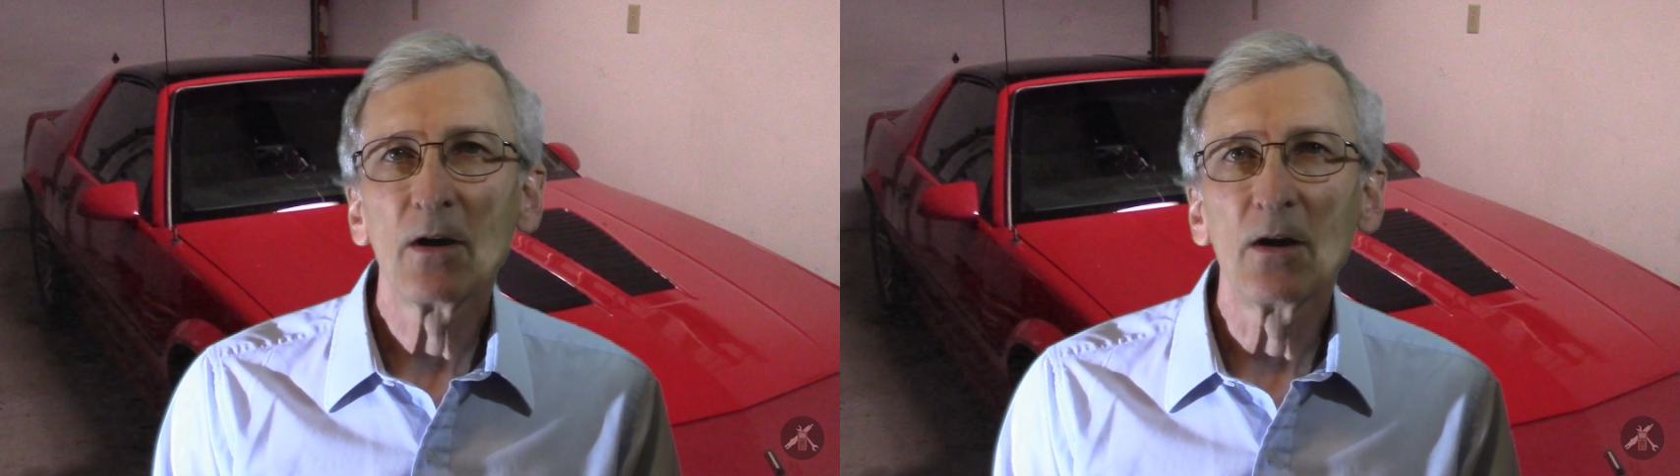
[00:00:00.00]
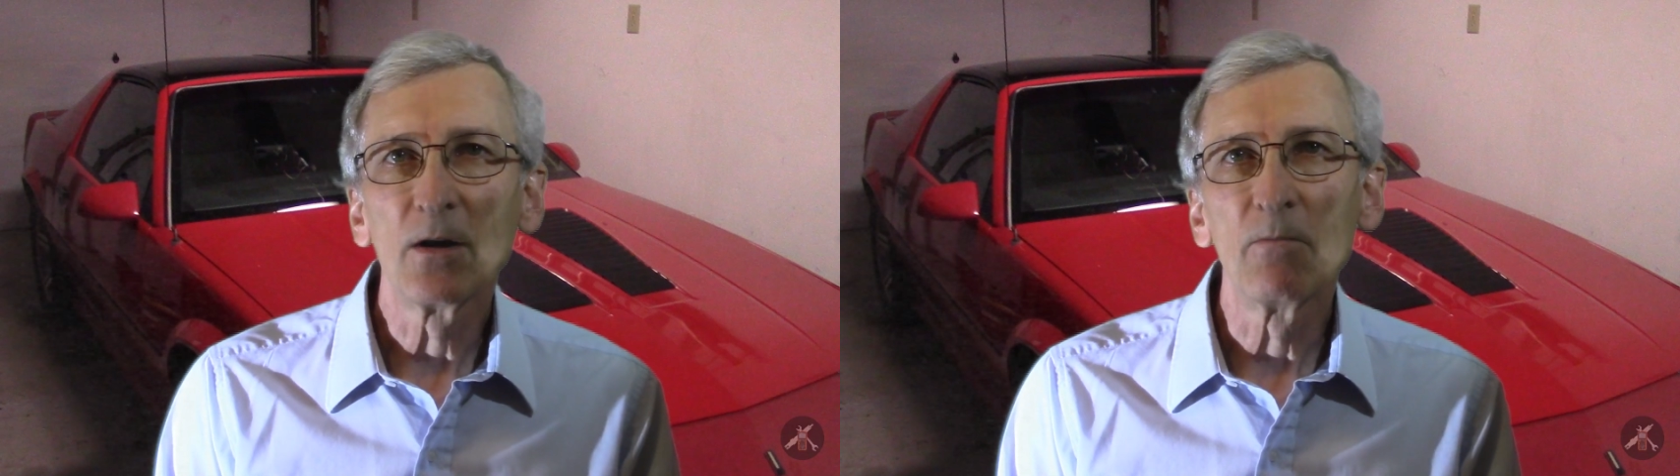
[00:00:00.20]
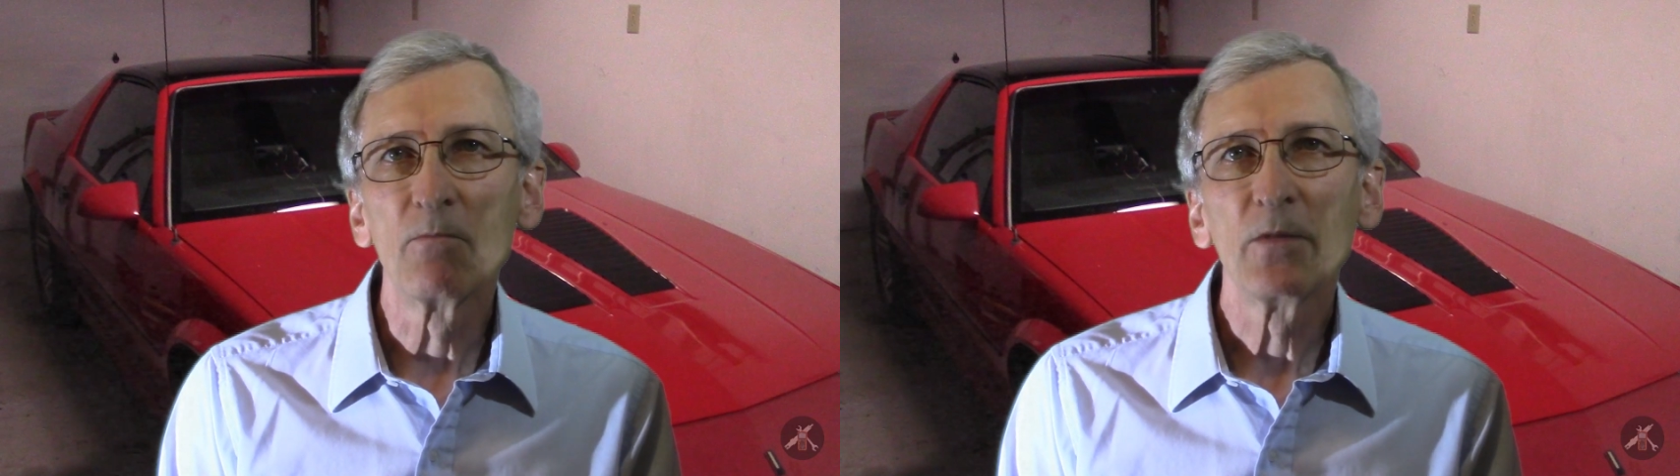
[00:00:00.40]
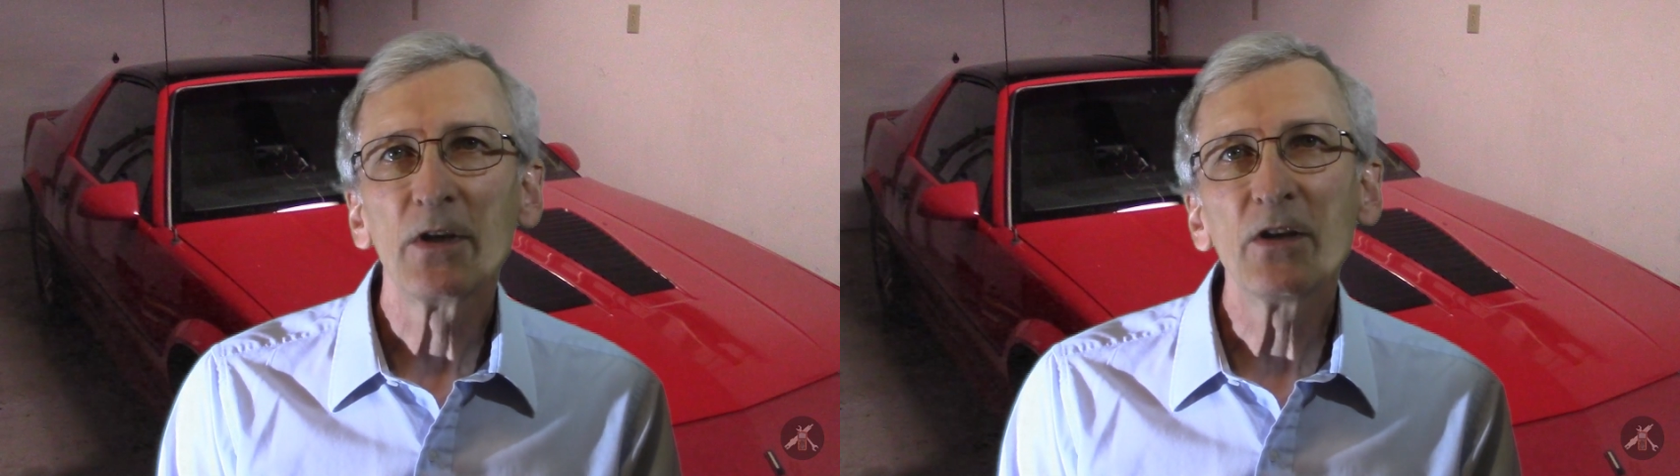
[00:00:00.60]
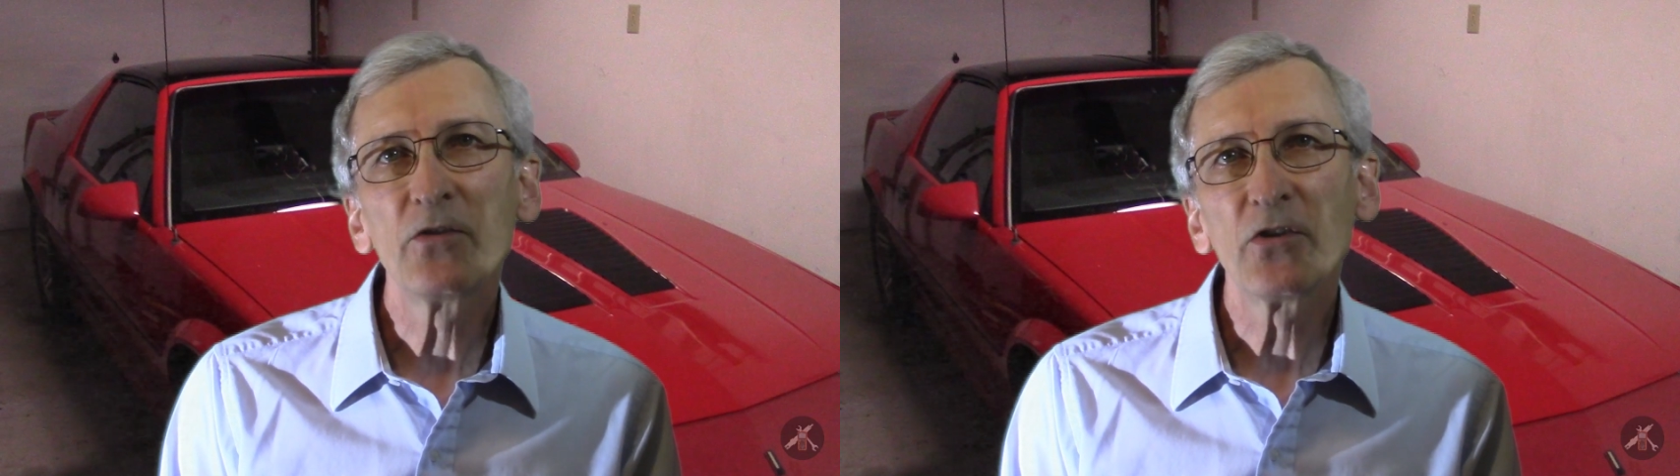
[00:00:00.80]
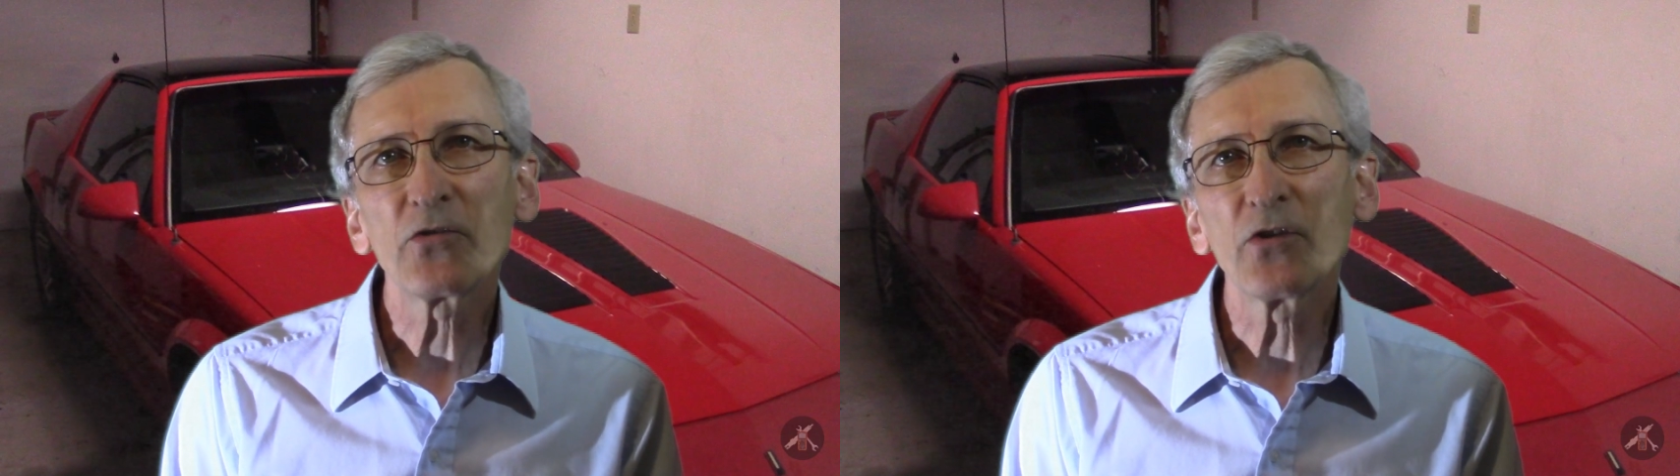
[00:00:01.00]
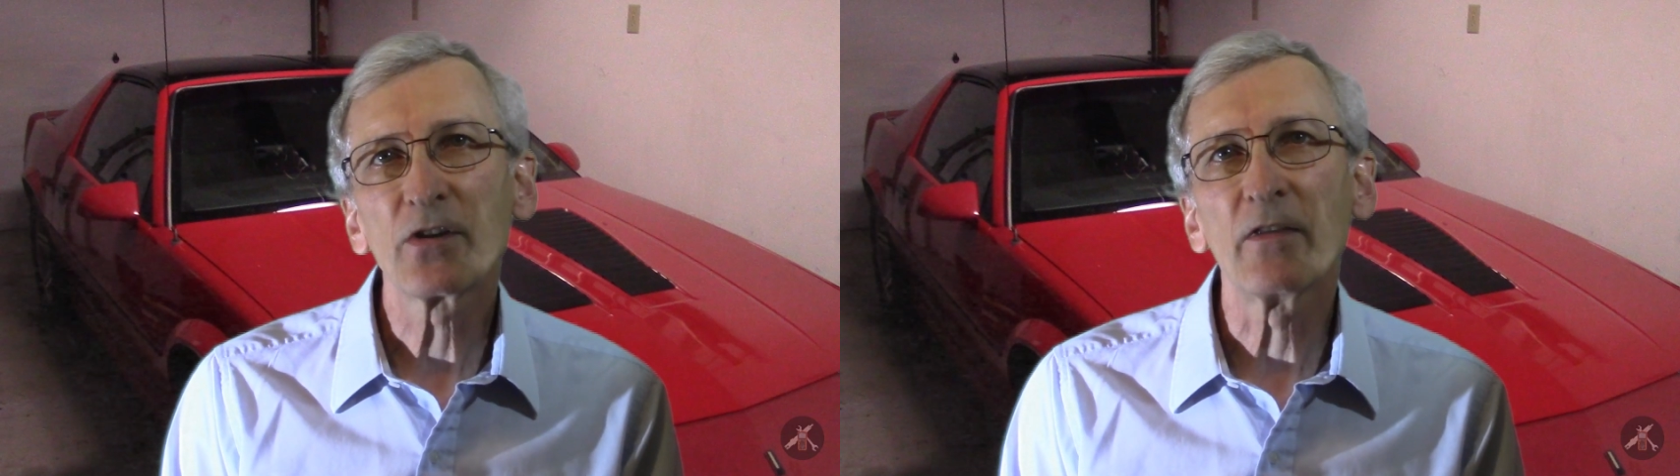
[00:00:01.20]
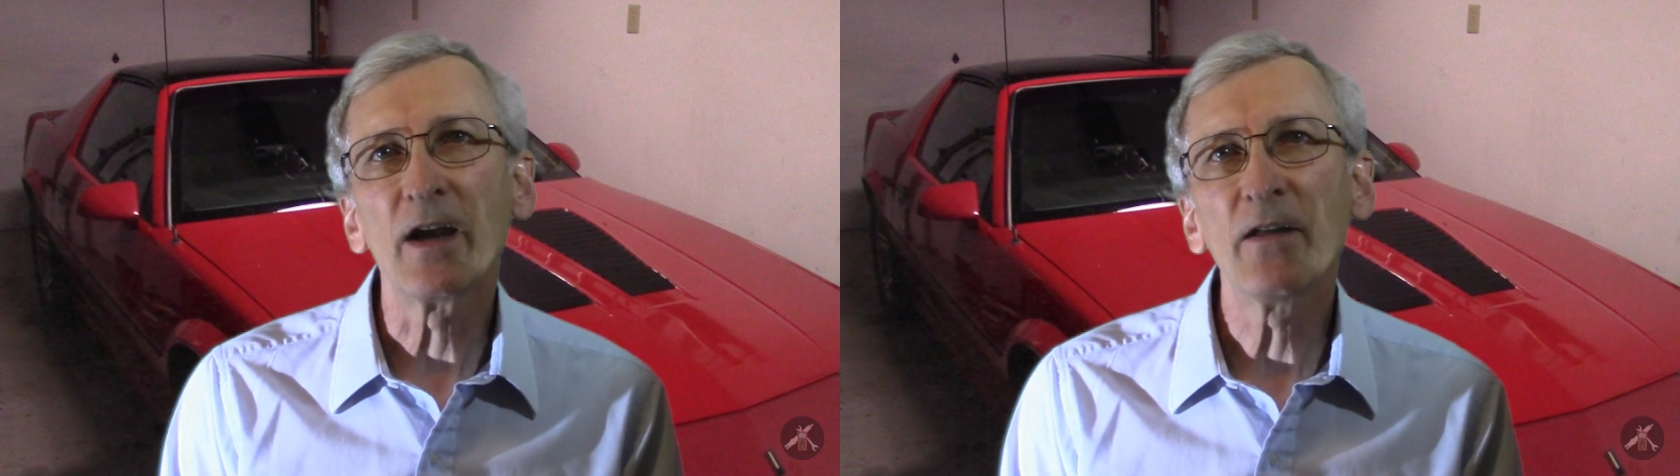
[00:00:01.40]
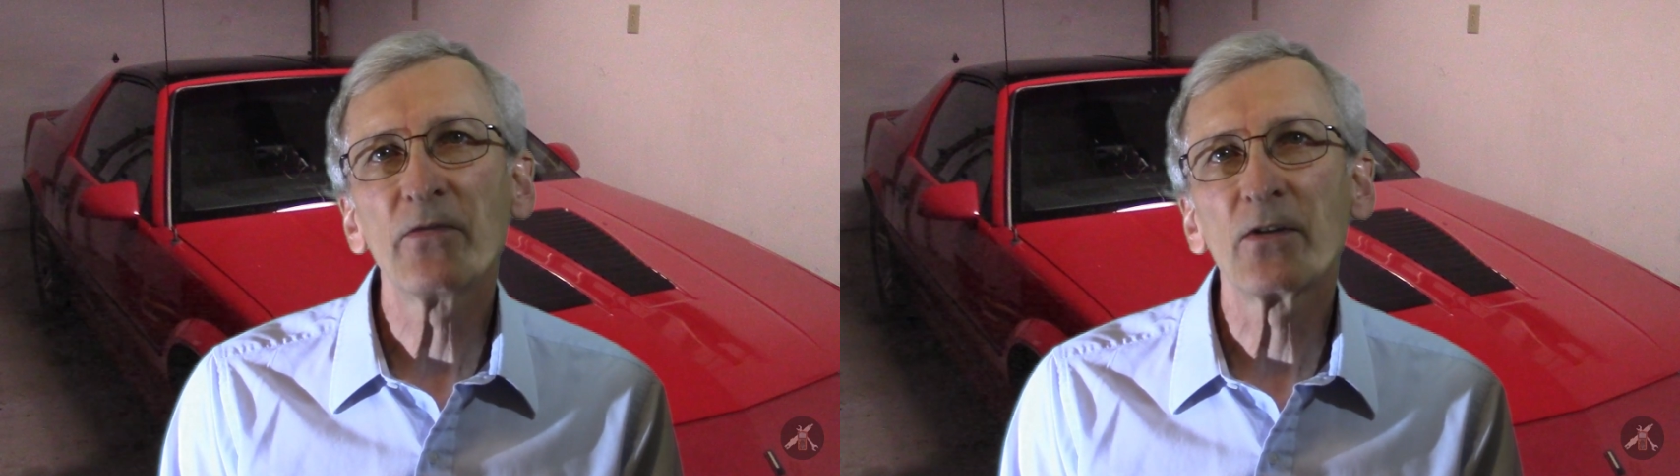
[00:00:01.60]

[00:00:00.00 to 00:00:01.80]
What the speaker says: In addition to that,